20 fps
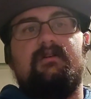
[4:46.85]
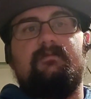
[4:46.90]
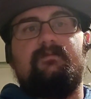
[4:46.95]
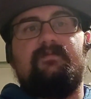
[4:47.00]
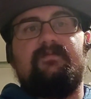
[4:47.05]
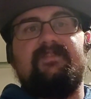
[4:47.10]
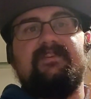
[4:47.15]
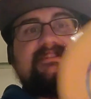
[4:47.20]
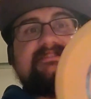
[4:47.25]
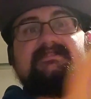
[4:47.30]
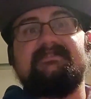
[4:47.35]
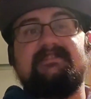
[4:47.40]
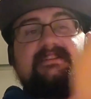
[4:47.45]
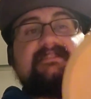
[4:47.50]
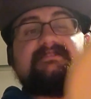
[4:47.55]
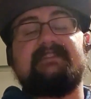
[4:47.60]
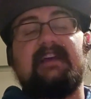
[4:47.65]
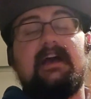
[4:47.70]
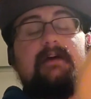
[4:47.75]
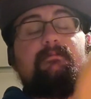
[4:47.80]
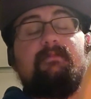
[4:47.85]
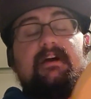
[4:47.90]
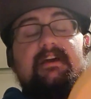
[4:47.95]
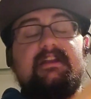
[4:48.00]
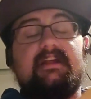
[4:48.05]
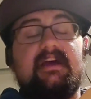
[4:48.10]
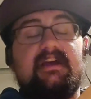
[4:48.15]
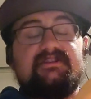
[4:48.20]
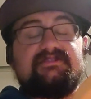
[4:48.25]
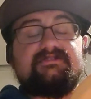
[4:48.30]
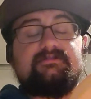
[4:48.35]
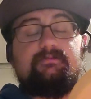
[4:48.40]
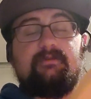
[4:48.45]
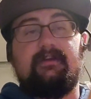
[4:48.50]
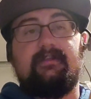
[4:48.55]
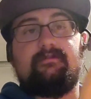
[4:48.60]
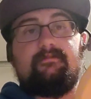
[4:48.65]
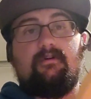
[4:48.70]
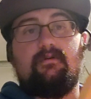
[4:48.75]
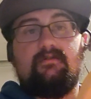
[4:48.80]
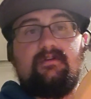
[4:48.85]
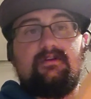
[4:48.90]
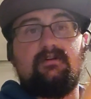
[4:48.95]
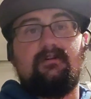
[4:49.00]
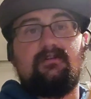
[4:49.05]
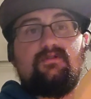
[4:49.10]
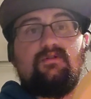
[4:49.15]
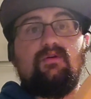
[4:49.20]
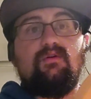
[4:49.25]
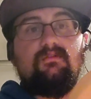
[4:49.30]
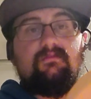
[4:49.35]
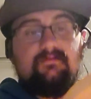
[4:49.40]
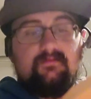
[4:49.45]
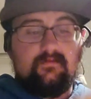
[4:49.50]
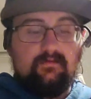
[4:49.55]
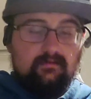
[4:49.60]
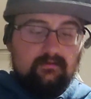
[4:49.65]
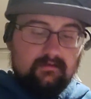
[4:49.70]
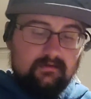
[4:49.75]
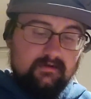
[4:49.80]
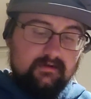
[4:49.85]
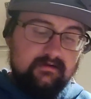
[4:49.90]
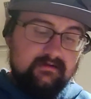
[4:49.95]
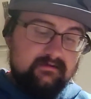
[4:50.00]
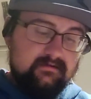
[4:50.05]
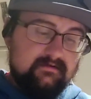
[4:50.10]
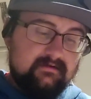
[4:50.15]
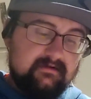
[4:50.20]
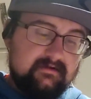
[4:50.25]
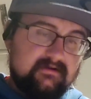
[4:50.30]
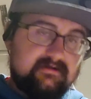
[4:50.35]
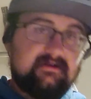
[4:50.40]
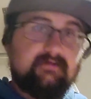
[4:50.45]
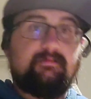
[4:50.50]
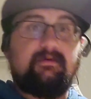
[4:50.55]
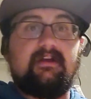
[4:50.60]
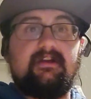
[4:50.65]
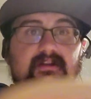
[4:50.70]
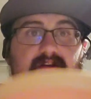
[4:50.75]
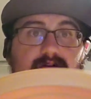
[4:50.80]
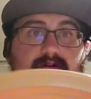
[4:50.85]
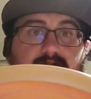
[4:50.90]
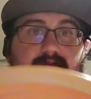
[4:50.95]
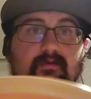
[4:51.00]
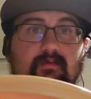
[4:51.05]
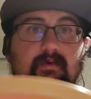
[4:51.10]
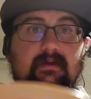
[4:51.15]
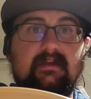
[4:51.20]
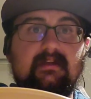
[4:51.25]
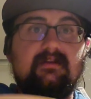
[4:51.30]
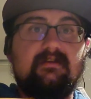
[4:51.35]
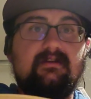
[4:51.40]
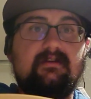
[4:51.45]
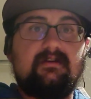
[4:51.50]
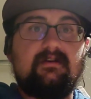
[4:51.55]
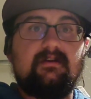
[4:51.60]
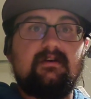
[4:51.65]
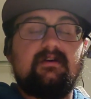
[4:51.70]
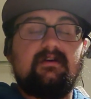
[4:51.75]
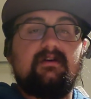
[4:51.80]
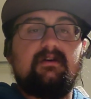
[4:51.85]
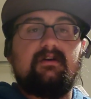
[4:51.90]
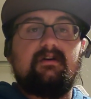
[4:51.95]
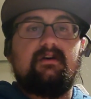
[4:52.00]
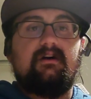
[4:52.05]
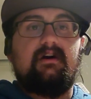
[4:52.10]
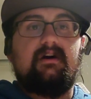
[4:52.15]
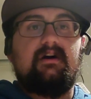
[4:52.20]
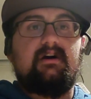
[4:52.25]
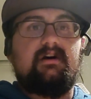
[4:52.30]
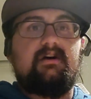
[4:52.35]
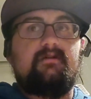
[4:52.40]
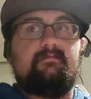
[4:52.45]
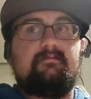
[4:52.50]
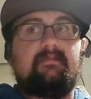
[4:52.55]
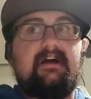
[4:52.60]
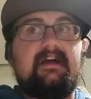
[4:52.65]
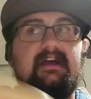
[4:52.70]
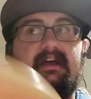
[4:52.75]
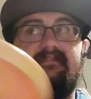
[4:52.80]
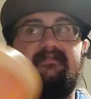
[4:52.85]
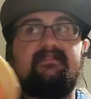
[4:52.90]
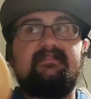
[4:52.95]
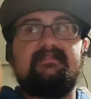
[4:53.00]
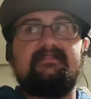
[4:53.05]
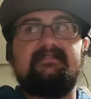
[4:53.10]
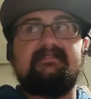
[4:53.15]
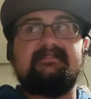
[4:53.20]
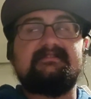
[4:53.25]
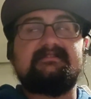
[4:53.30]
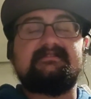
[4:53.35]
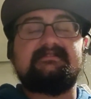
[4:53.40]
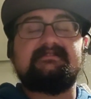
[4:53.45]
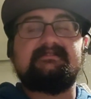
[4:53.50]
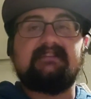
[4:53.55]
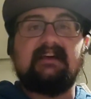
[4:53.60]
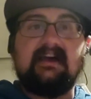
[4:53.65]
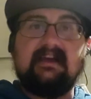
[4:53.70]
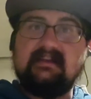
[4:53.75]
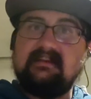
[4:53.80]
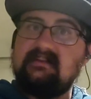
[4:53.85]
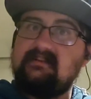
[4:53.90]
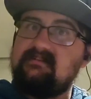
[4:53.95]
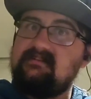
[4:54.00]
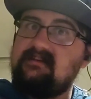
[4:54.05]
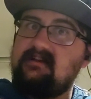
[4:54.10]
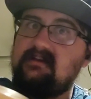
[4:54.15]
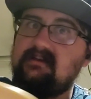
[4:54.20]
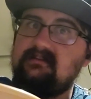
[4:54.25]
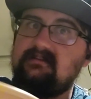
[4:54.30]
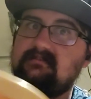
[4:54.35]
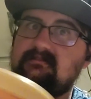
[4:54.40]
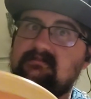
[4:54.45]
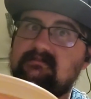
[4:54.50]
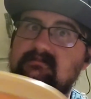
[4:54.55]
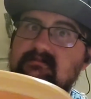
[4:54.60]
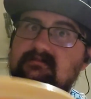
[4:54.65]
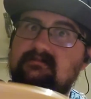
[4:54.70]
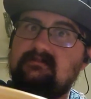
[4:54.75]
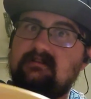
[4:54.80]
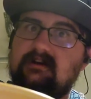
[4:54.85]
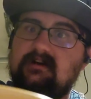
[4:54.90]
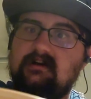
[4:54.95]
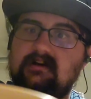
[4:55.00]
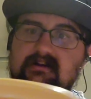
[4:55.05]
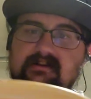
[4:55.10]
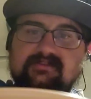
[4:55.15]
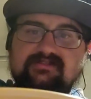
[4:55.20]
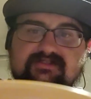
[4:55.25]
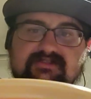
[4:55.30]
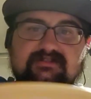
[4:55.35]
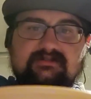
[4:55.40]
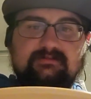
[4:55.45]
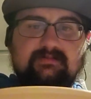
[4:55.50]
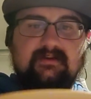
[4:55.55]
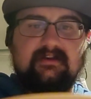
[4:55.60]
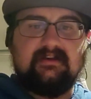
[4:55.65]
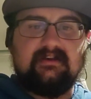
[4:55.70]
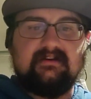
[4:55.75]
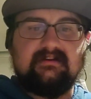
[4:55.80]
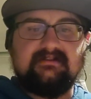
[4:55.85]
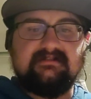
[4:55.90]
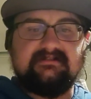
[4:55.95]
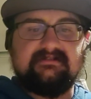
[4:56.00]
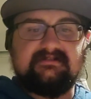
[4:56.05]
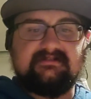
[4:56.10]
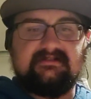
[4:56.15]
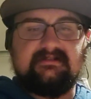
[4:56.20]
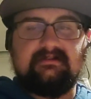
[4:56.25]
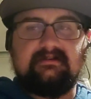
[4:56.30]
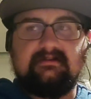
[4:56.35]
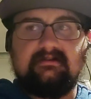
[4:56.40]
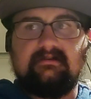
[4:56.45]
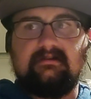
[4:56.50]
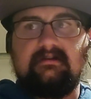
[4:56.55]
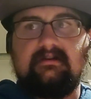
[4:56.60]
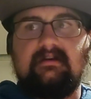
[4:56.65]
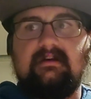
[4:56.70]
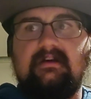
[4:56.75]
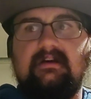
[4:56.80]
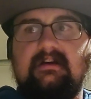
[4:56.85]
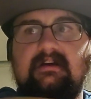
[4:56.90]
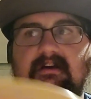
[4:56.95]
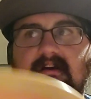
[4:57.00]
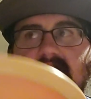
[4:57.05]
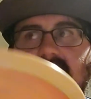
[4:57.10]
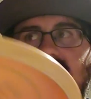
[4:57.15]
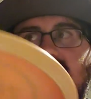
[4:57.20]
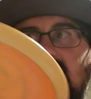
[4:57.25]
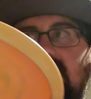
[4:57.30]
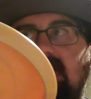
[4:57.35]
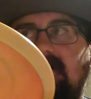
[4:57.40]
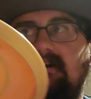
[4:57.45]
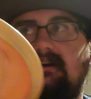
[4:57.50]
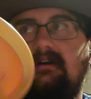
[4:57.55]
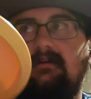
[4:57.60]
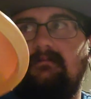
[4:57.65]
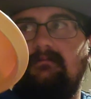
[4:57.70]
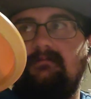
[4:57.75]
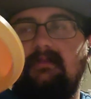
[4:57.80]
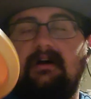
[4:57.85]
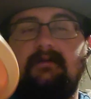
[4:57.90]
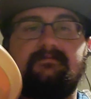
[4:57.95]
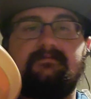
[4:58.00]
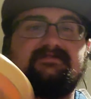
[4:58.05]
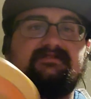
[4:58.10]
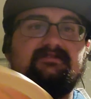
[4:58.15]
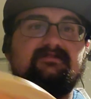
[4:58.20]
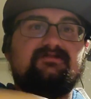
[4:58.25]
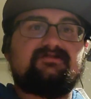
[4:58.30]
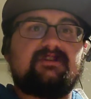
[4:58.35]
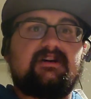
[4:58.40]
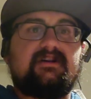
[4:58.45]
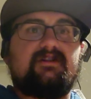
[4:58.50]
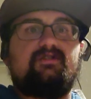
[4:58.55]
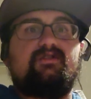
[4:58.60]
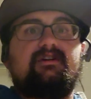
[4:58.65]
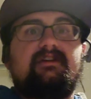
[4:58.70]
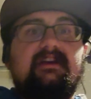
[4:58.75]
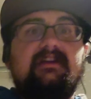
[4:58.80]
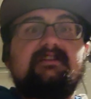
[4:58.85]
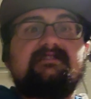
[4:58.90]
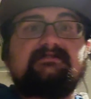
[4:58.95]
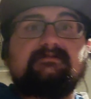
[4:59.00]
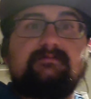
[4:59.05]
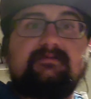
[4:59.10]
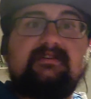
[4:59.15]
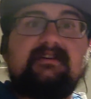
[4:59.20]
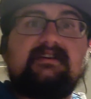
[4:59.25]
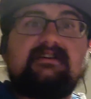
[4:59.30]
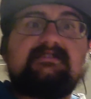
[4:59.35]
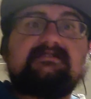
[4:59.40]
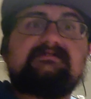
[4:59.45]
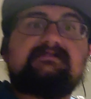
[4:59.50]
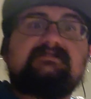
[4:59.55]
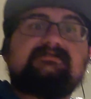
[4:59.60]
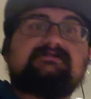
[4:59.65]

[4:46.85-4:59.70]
This disc I might actually be throwing on hole 4, depending on the wind. I haven't decided yet, just because I'm still trying to look into some things.